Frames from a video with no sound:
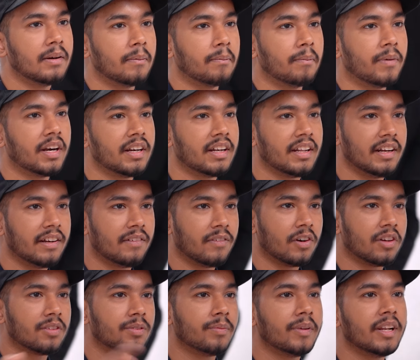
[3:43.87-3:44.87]
But it
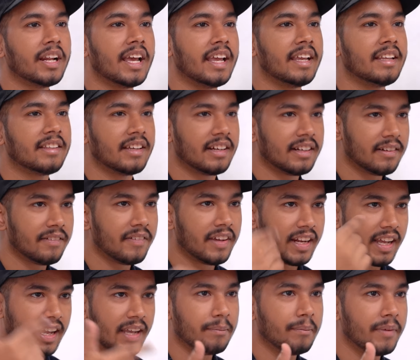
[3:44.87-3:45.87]
was be like that
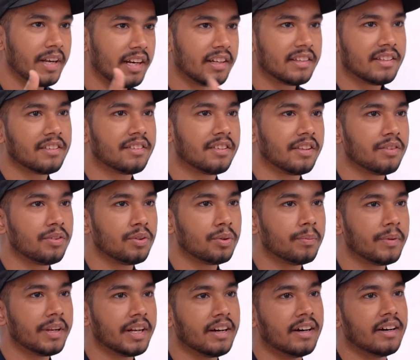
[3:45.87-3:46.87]
when I made this
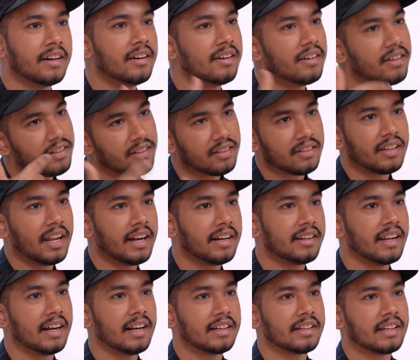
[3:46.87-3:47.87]
resume,
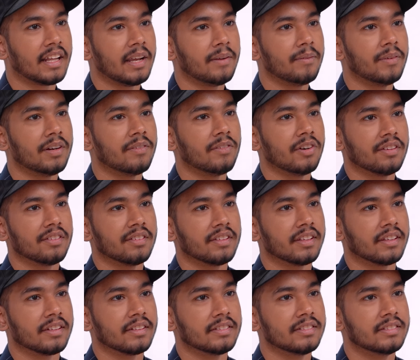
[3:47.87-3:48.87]
that time it was there.